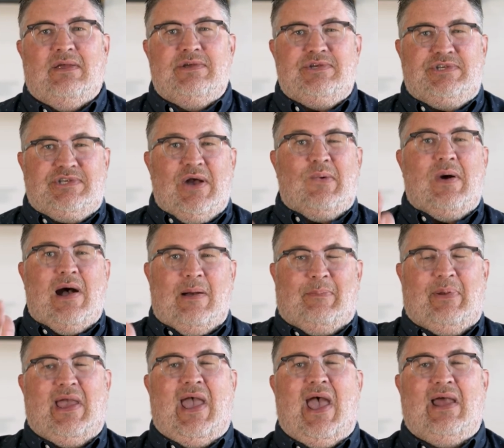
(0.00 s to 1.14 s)
Show
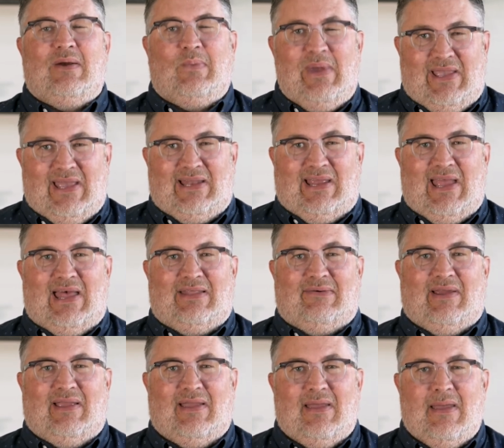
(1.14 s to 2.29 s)
up at a weekend
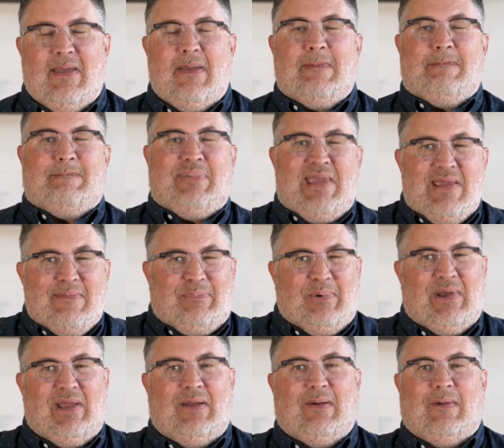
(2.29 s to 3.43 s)
gathering. Be a
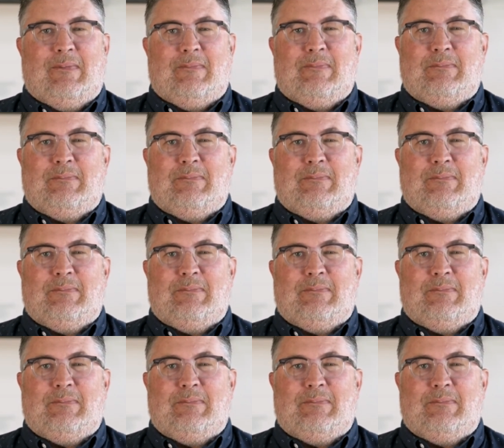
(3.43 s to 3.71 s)
bringer.